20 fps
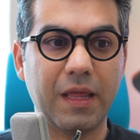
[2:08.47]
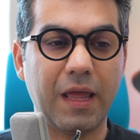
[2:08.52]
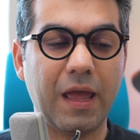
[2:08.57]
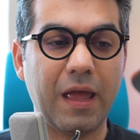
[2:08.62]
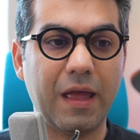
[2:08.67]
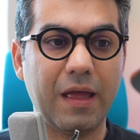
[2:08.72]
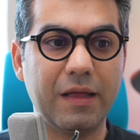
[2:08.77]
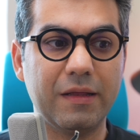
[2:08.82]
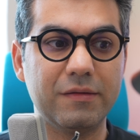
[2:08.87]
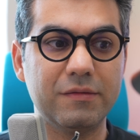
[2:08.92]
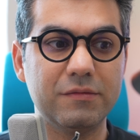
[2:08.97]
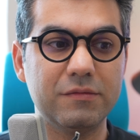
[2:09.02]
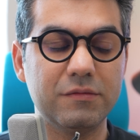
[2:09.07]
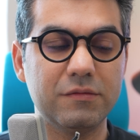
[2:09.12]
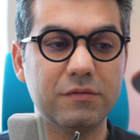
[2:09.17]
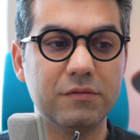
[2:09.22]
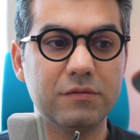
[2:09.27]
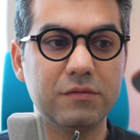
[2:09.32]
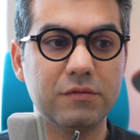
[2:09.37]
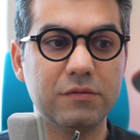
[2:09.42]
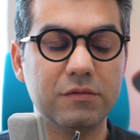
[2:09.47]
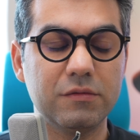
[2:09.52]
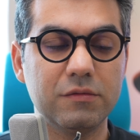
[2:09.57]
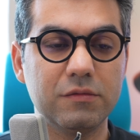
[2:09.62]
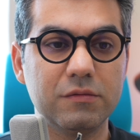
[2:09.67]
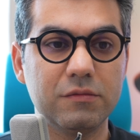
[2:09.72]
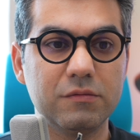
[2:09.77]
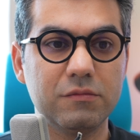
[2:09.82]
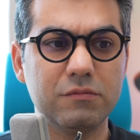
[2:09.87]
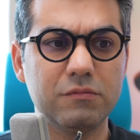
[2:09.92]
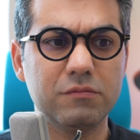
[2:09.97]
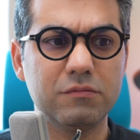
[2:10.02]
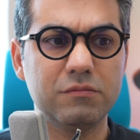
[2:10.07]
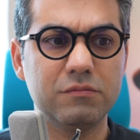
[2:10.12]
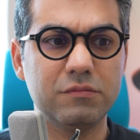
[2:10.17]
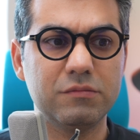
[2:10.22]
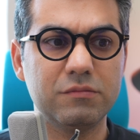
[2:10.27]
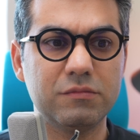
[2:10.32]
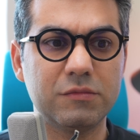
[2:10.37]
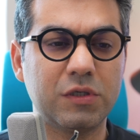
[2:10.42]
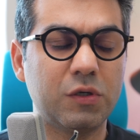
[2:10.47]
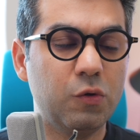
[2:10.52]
And the